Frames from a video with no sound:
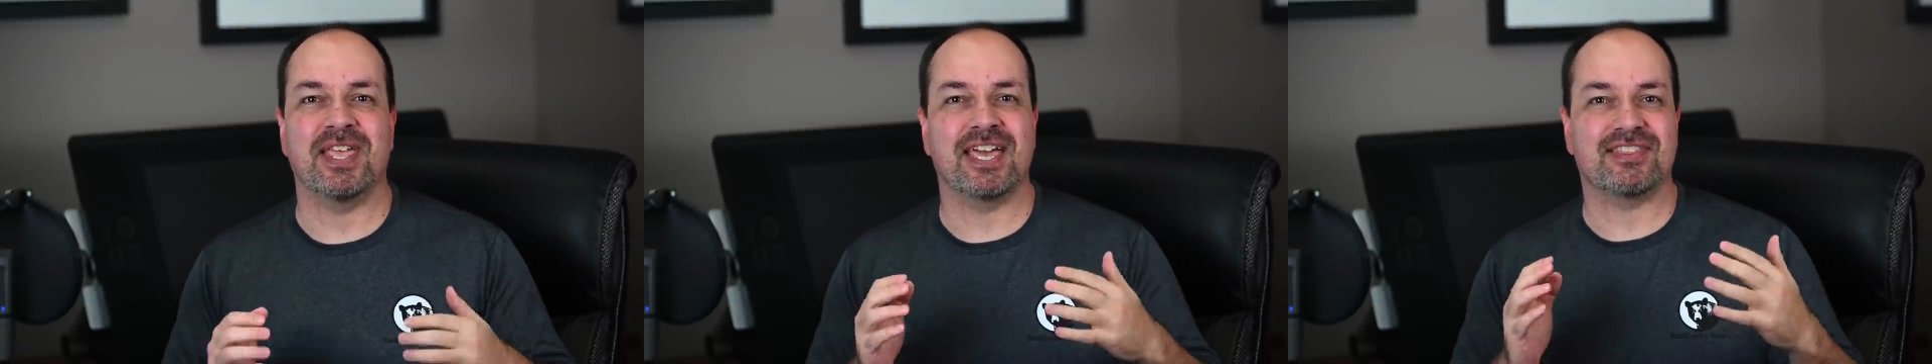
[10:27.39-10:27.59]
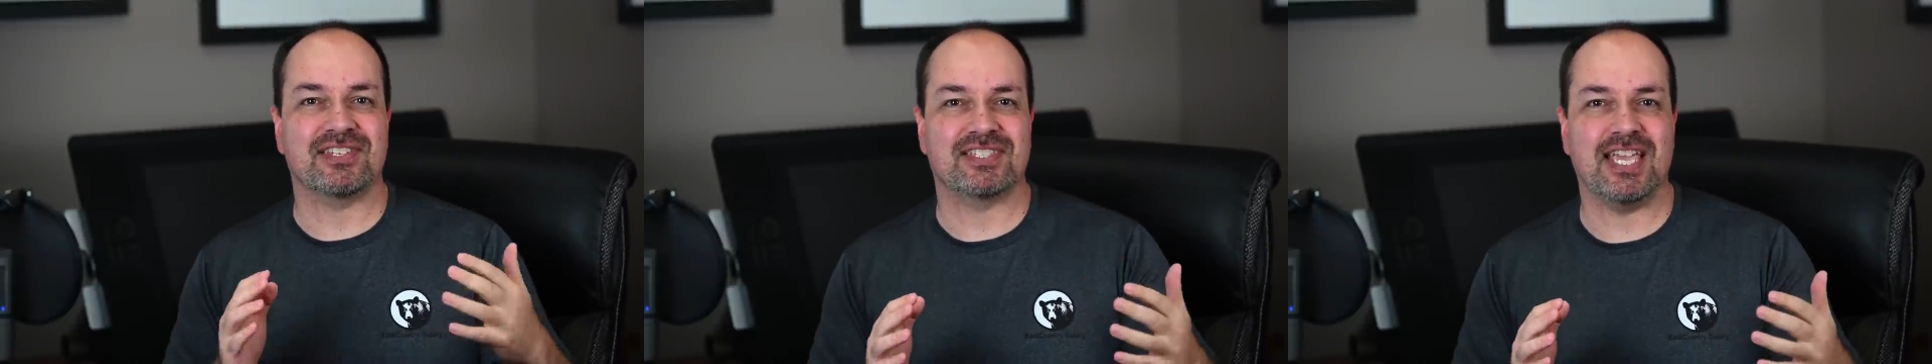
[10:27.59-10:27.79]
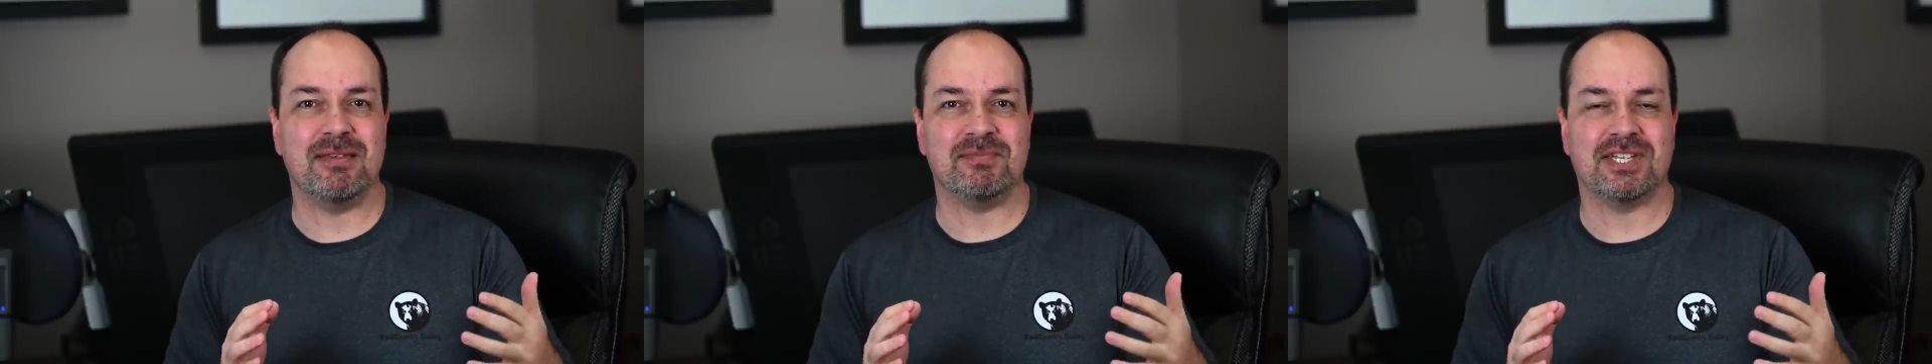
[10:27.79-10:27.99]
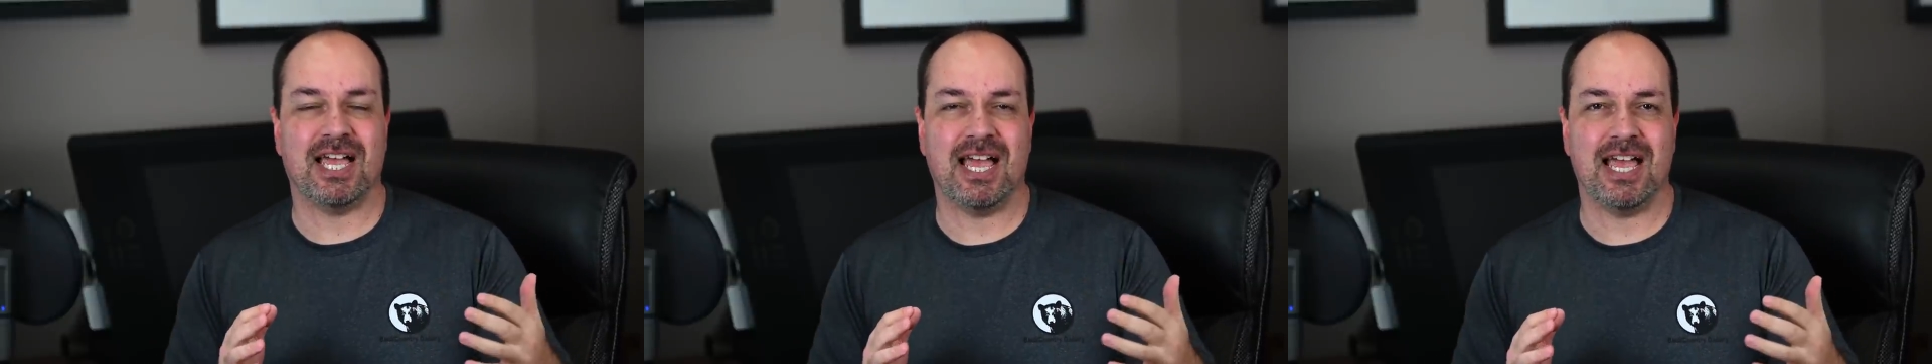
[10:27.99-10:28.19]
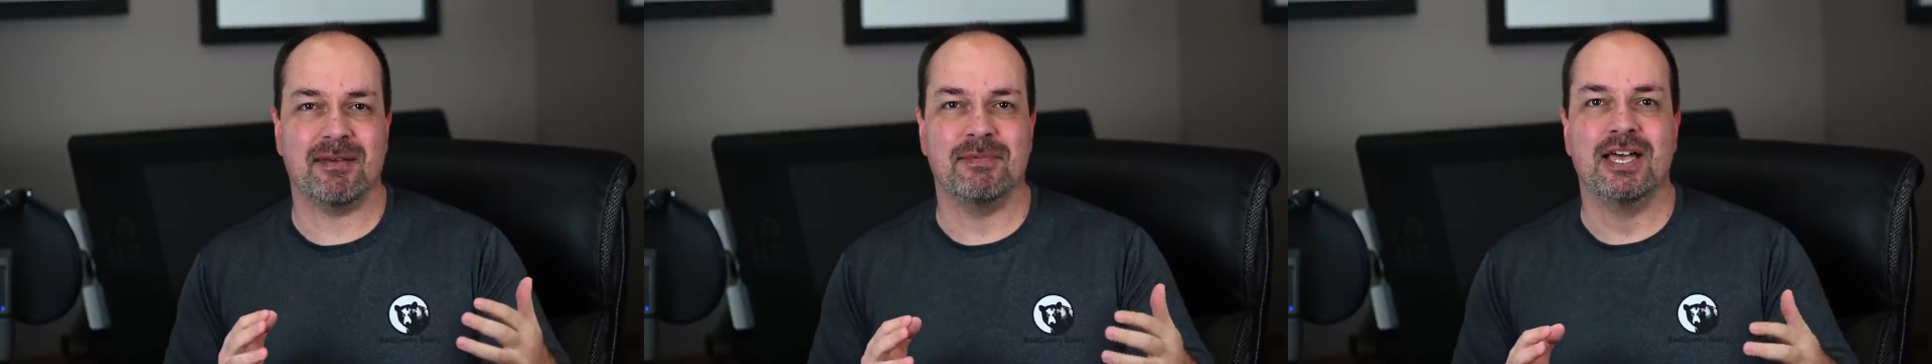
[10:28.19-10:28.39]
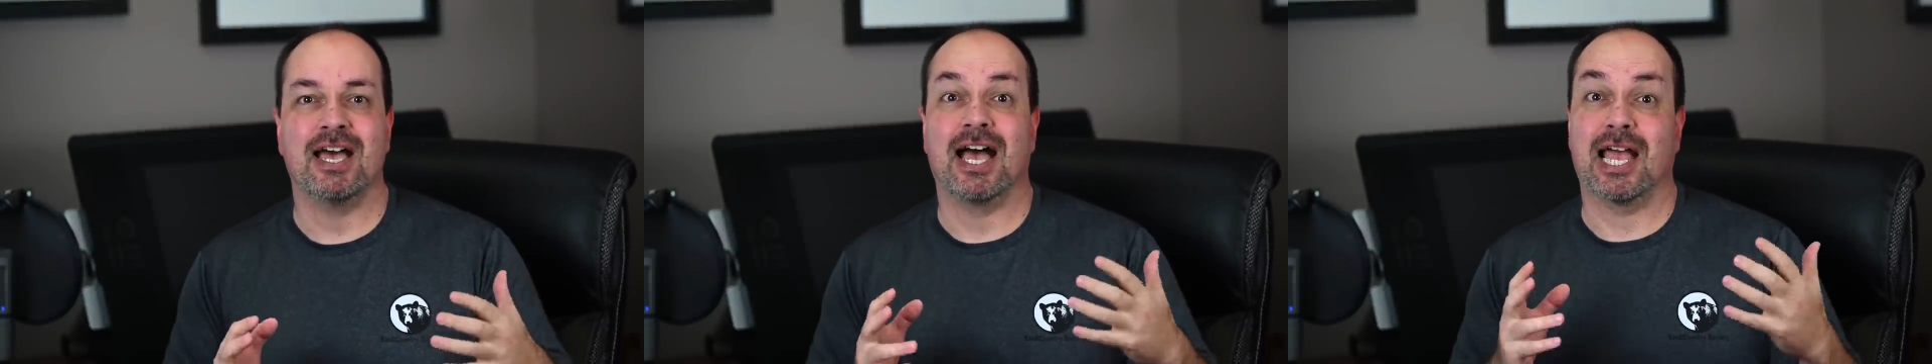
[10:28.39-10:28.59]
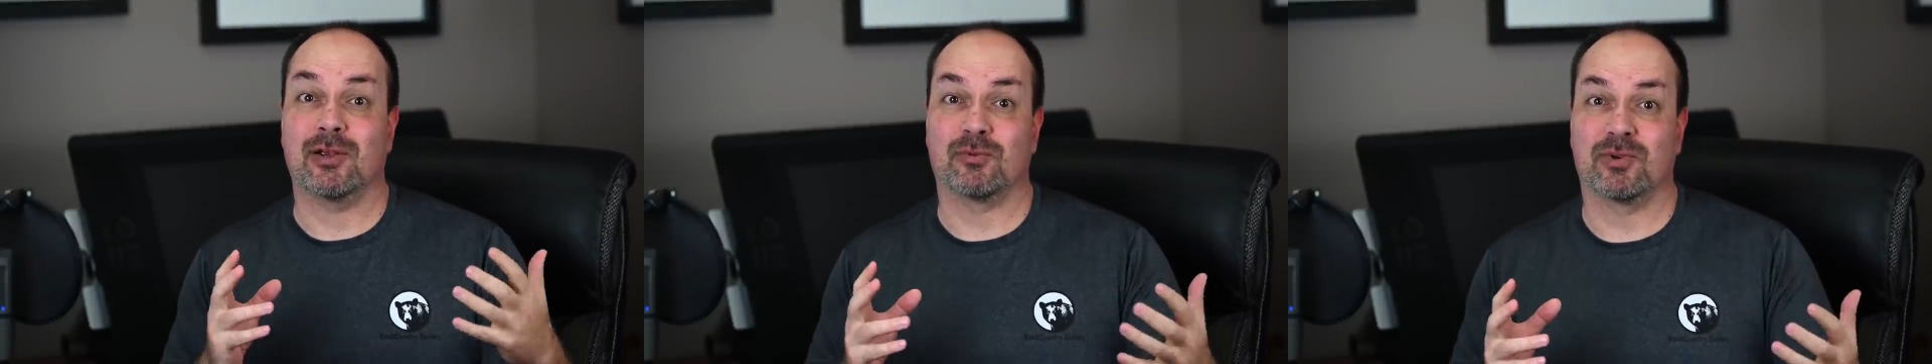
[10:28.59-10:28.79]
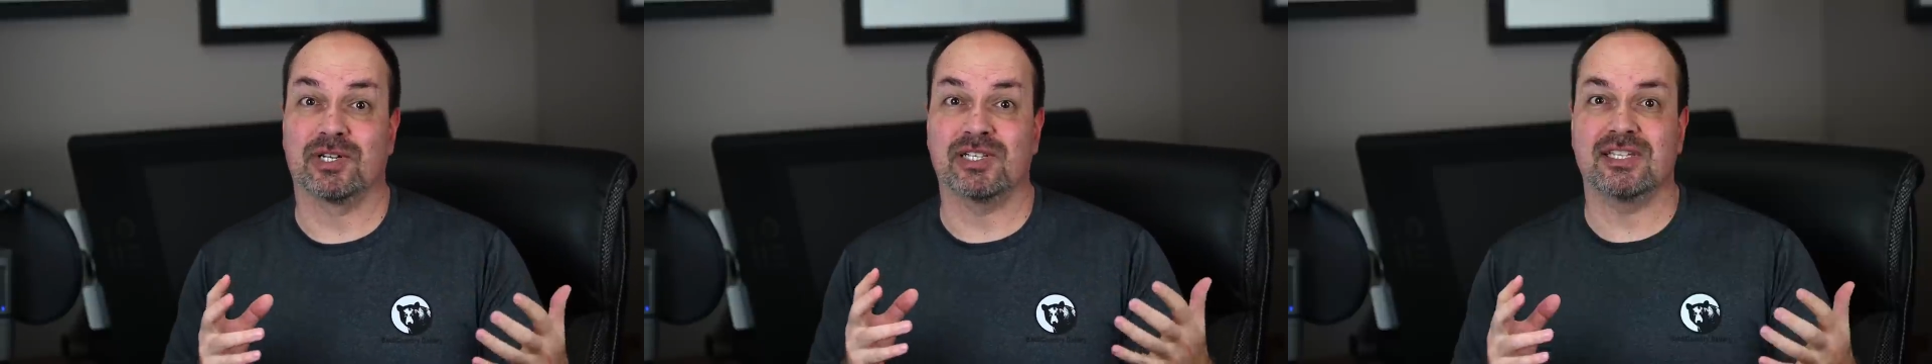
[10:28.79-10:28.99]
At the same time, I
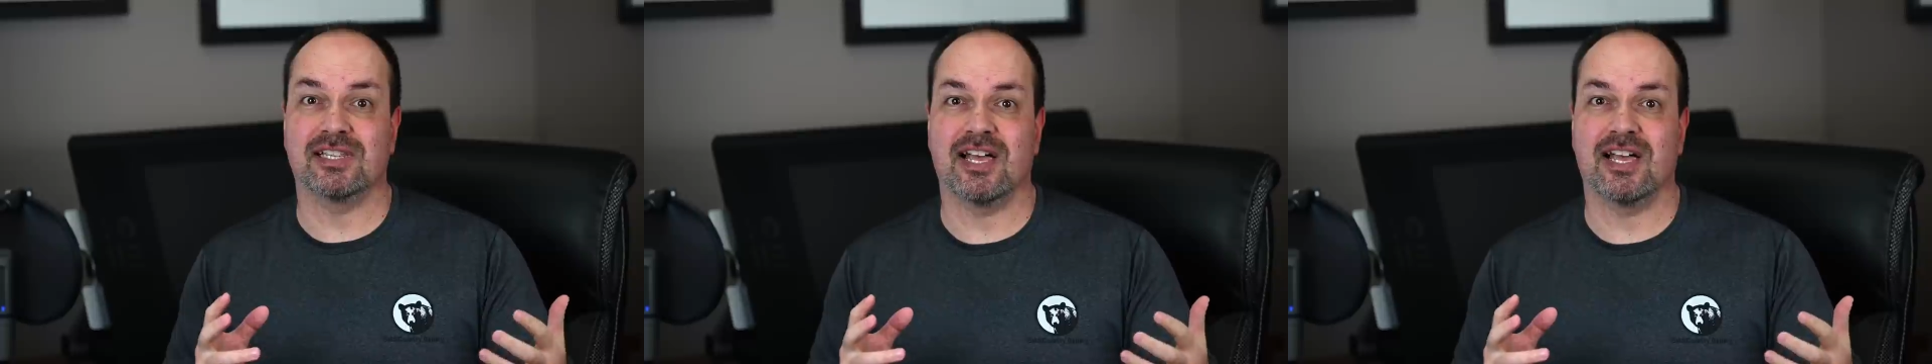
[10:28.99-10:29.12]
really